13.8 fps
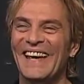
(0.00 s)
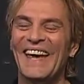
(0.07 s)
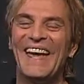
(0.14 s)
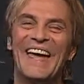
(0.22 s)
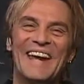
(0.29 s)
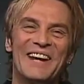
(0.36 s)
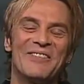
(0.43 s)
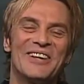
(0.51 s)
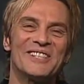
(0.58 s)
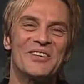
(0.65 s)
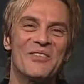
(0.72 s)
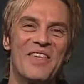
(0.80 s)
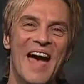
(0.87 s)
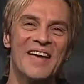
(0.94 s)
Anyway,
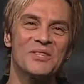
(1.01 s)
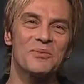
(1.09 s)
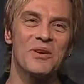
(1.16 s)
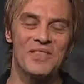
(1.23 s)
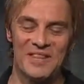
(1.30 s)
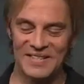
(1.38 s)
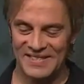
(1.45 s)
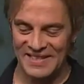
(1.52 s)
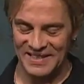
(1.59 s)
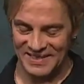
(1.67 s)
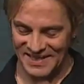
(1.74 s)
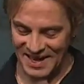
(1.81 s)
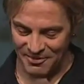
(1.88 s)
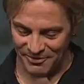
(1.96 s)
so that's where these
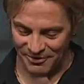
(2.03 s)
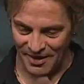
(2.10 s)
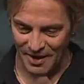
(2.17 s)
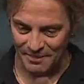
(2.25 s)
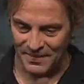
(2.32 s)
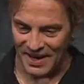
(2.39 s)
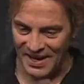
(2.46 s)
things come from,